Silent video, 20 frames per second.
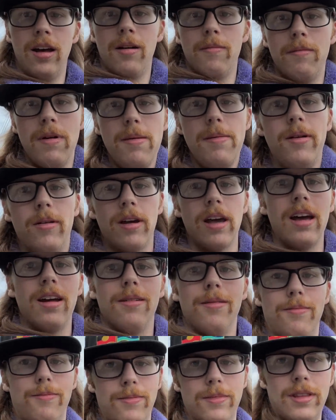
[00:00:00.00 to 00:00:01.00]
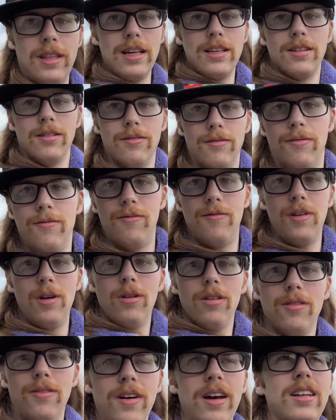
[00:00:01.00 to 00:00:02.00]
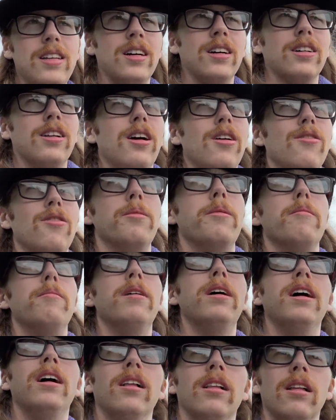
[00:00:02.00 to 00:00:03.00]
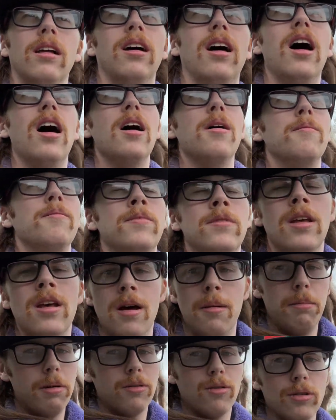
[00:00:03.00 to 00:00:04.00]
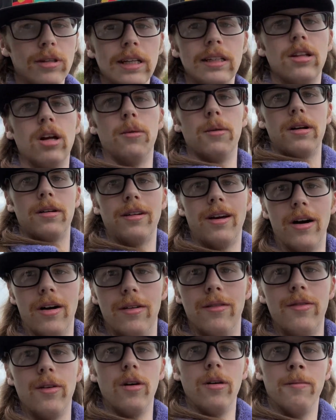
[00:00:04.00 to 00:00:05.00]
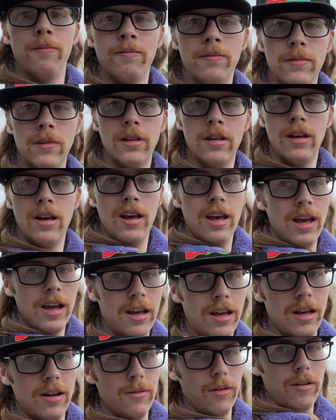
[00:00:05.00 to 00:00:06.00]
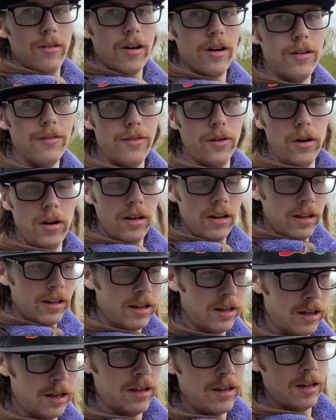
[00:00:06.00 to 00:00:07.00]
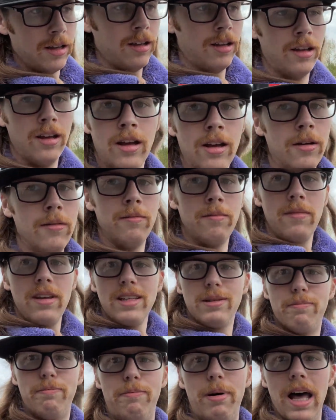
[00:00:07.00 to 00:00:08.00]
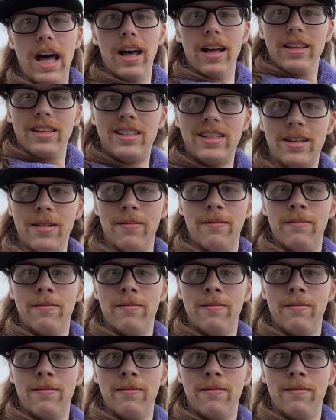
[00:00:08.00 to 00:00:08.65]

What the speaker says: Maybe I'll get a decent view of the viaduct from up the hill. But of course that's not what I'm going for. What I'm going for is birds.